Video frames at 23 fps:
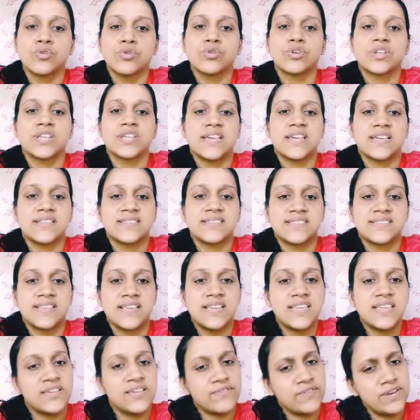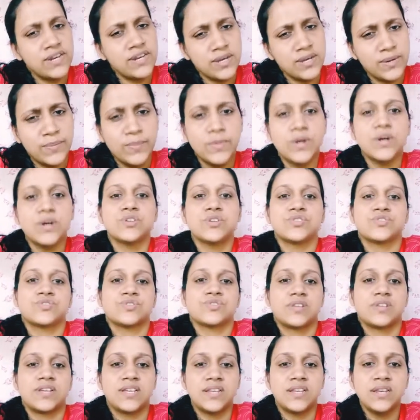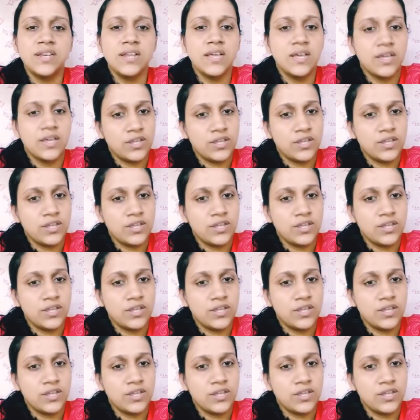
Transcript: or you can say even emerged in